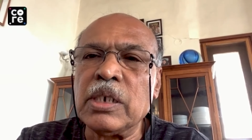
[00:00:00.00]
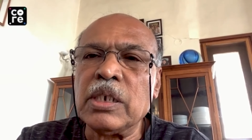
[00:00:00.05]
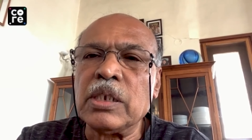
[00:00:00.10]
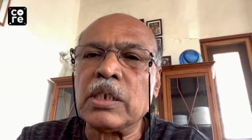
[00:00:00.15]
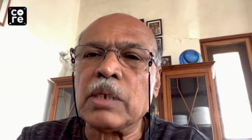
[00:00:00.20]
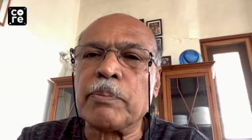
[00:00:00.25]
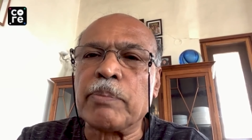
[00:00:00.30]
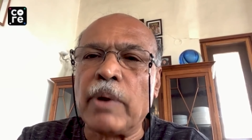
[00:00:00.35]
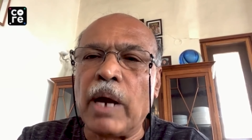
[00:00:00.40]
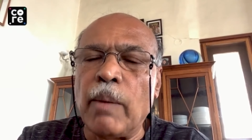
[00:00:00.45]

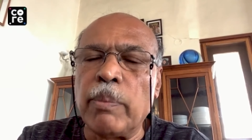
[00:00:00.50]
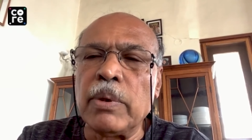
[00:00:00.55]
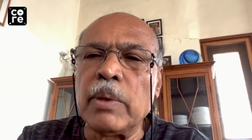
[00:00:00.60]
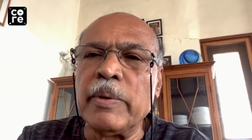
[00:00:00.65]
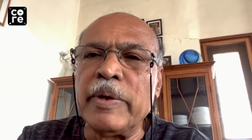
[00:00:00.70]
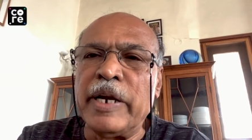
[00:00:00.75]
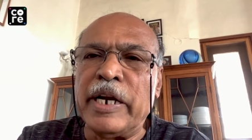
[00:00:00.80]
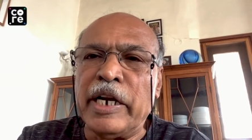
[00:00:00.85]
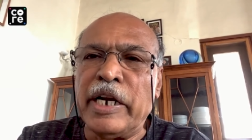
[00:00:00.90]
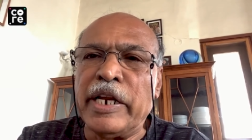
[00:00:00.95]
The problem
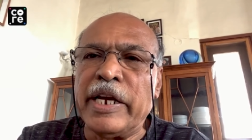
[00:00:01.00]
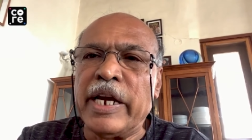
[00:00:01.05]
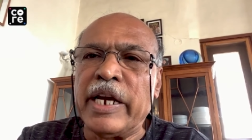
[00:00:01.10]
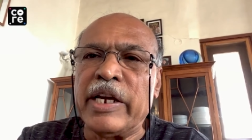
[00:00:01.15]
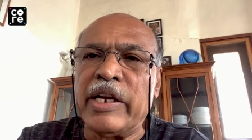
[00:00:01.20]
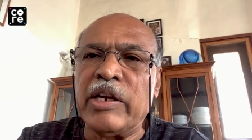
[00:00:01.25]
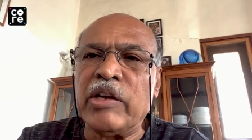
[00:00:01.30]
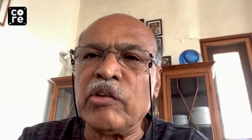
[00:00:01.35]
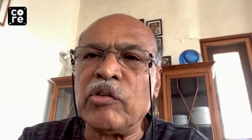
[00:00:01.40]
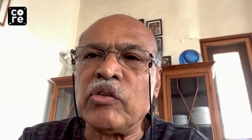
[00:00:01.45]
in India
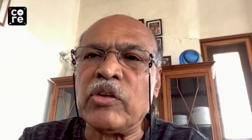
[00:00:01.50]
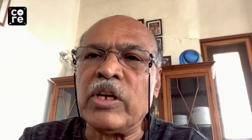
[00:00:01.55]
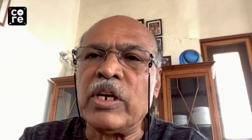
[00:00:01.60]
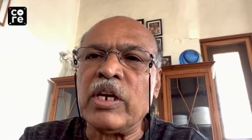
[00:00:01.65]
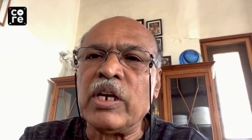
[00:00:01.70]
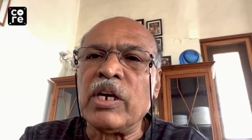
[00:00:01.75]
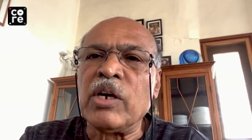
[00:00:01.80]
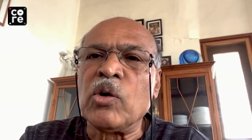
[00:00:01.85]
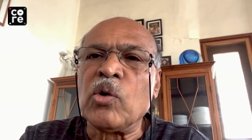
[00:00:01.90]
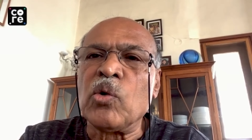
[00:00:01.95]
is
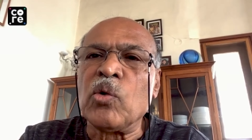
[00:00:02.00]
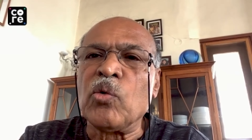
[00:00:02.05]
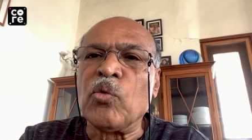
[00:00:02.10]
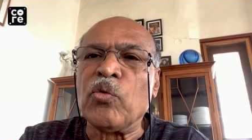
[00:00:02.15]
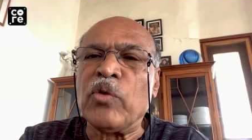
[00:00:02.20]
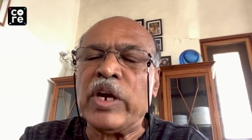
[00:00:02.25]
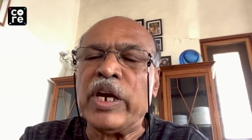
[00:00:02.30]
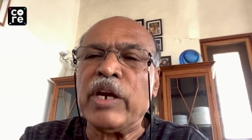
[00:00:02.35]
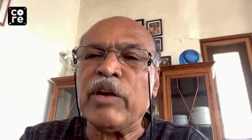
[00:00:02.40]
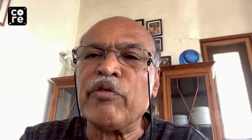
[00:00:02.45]

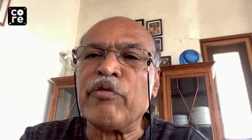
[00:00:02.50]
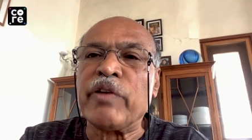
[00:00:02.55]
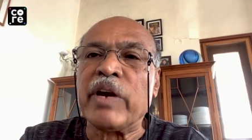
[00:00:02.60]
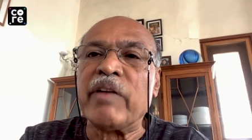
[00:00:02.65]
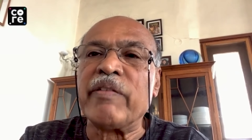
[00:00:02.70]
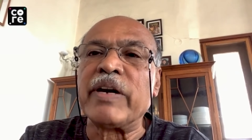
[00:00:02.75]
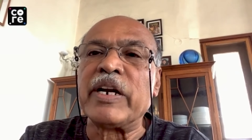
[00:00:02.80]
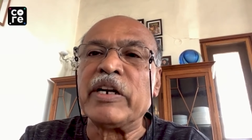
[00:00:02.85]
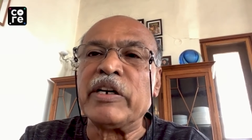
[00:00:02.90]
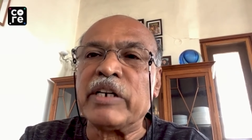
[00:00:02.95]
we
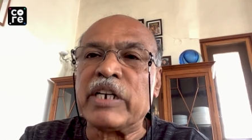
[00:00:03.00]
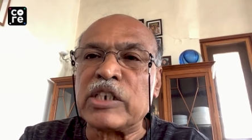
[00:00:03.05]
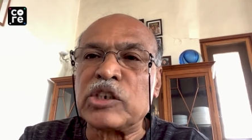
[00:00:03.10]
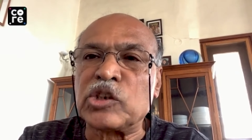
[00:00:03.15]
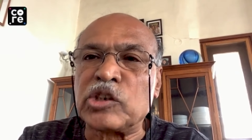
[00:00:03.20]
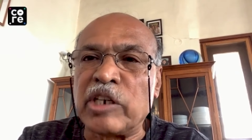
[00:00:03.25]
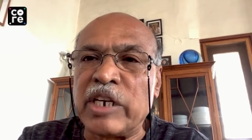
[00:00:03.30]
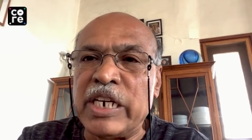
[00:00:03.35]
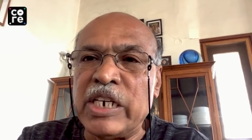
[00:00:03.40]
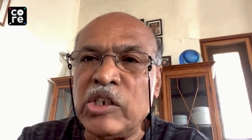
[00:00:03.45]
favor
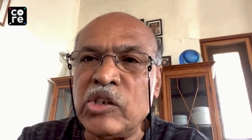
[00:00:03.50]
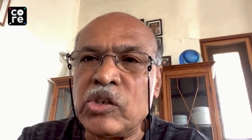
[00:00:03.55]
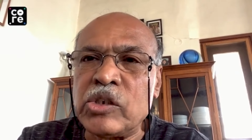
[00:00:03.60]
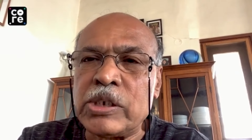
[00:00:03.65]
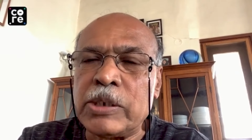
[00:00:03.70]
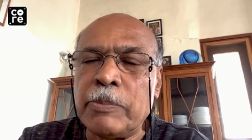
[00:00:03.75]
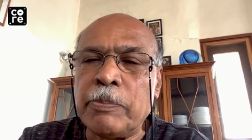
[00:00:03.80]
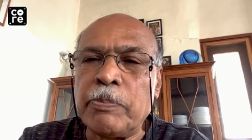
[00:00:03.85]
industries,